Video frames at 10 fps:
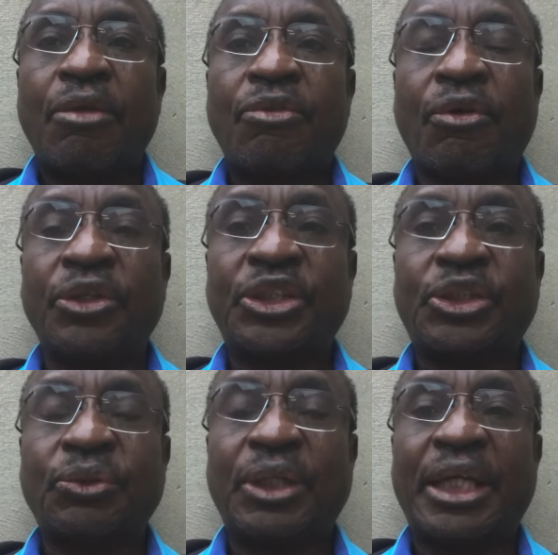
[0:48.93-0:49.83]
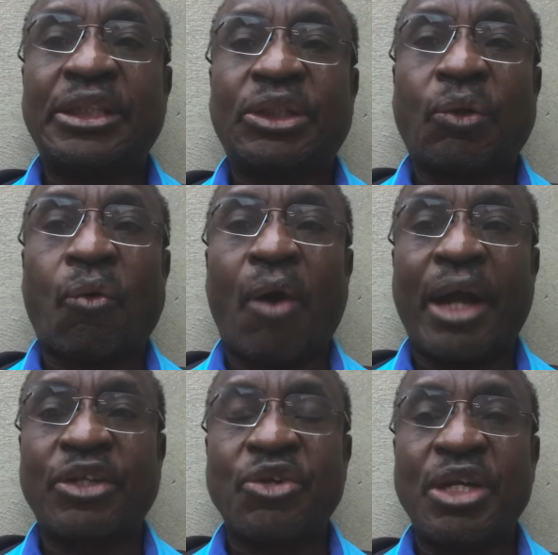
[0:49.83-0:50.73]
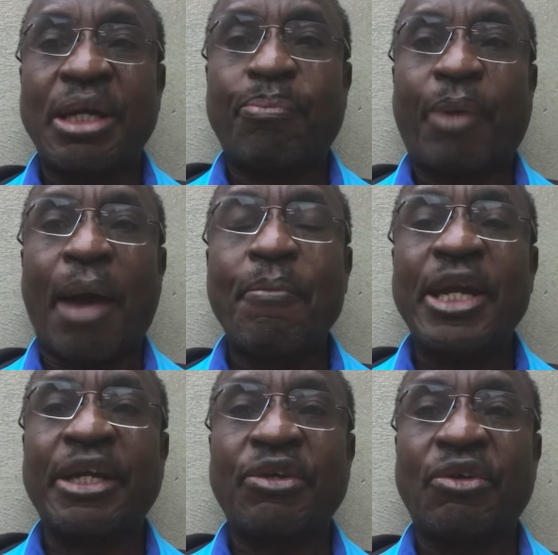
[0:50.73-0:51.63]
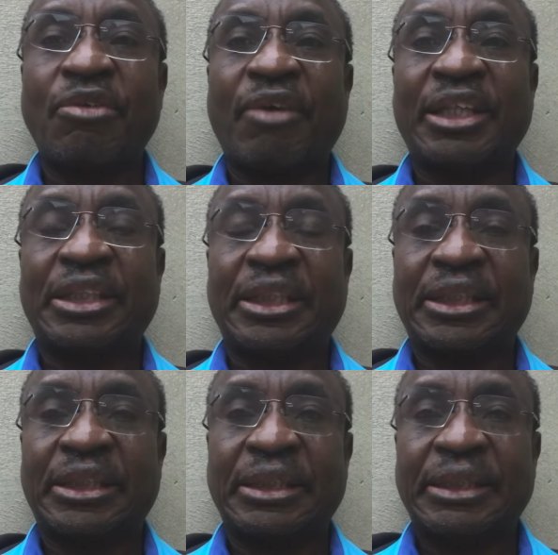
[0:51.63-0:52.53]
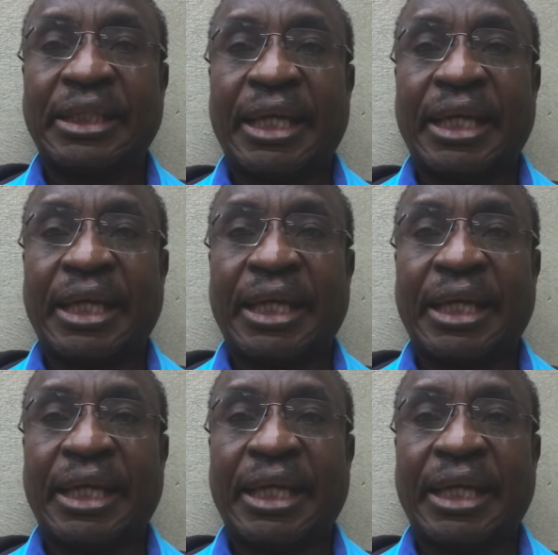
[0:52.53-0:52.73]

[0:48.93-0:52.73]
those students who are joining public universities